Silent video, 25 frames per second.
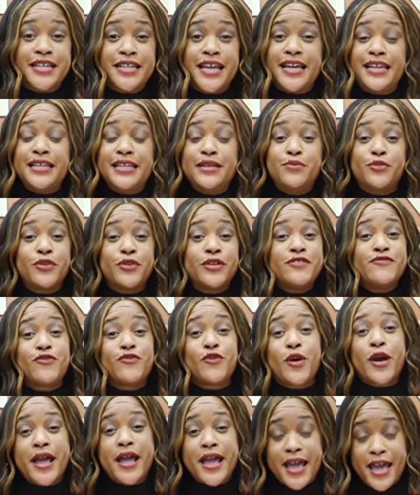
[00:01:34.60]
the Daily
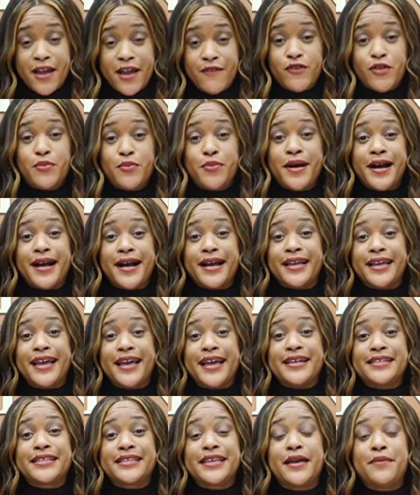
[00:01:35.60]
Brief wherever
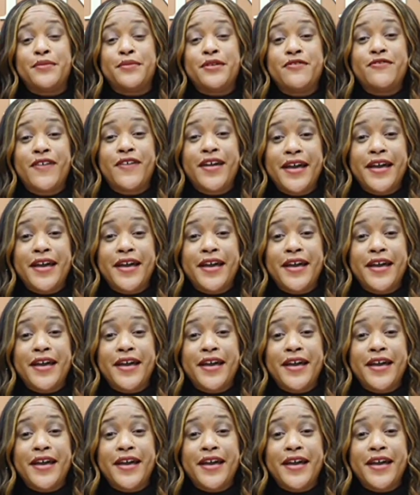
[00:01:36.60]
podcasts can be